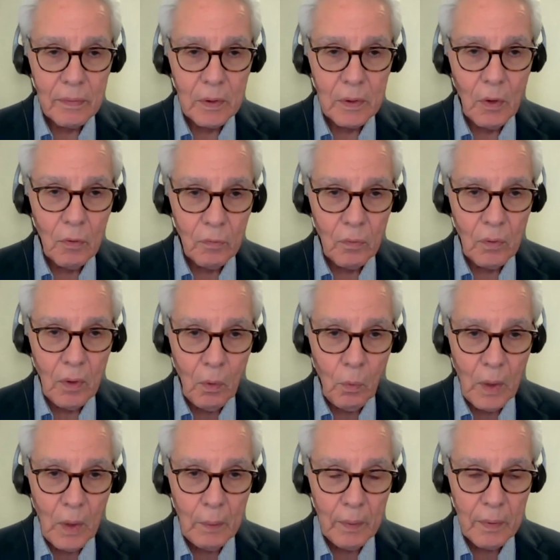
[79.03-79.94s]
the overall
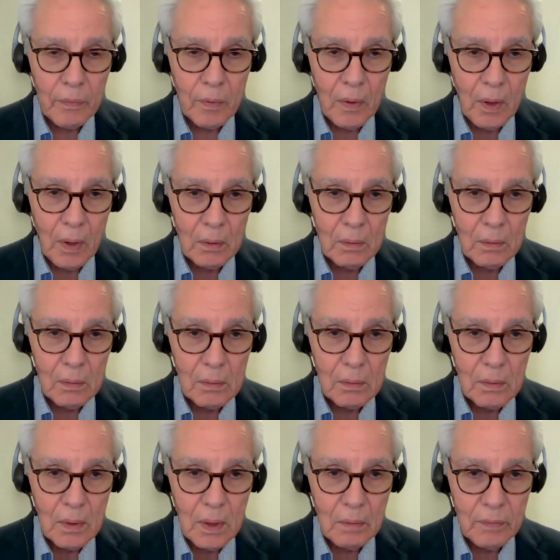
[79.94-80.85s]
wherewithal
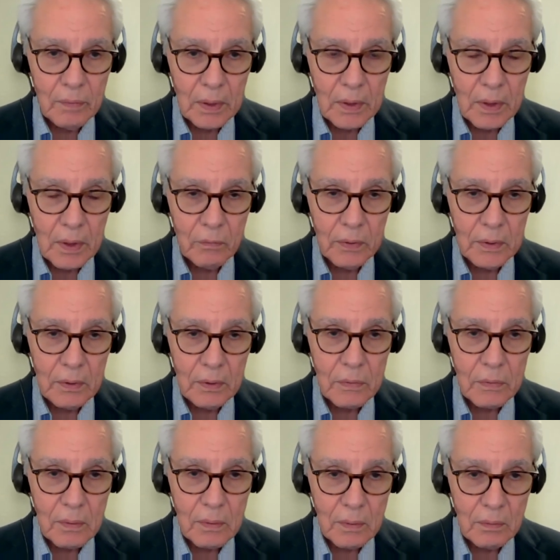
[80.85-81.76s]
of a country to
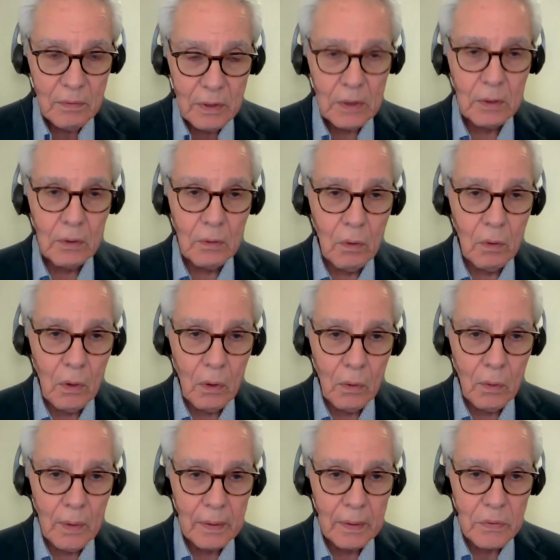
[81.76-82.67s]
continue to
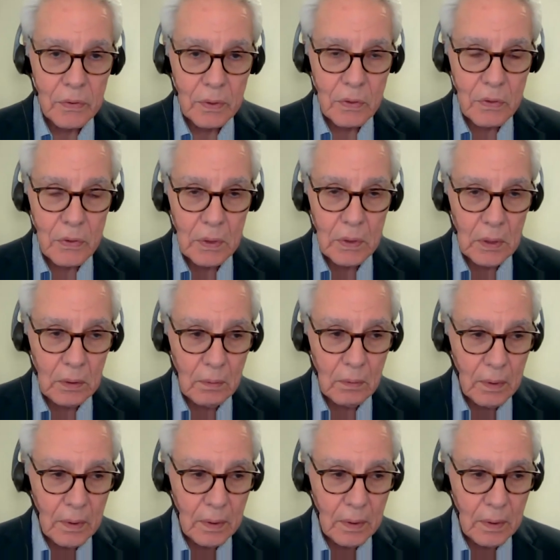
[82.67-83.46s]
grow and succeed.